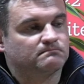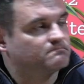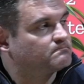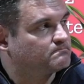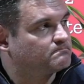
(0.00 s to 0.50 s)

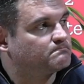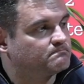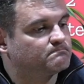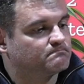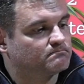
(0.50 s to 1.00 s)

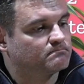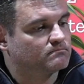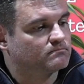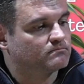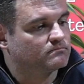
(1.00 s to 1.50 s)

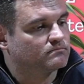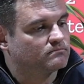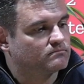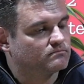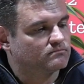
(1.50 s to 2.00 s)

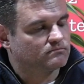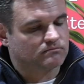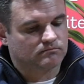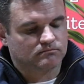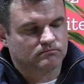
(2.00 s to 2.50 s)

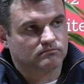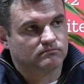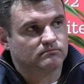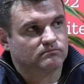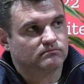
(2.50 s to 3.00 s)

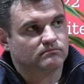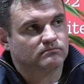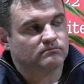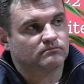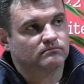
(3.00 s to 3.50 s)

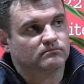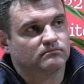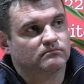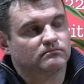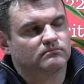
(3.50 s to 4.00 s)

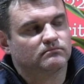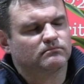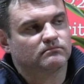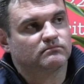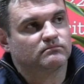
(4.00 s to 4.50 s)

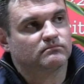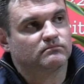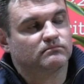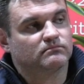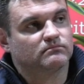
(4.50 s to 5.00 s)

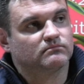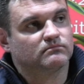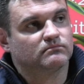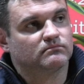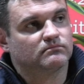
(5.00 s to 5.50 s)

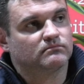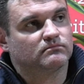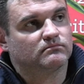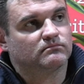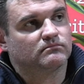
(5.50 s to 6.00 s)

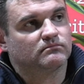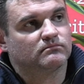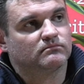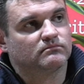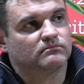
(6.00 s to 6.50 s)

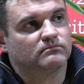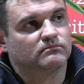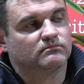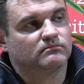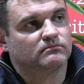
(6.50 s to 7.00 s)

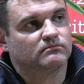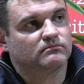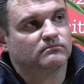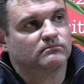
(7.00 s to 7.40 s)
This person isn't speaking.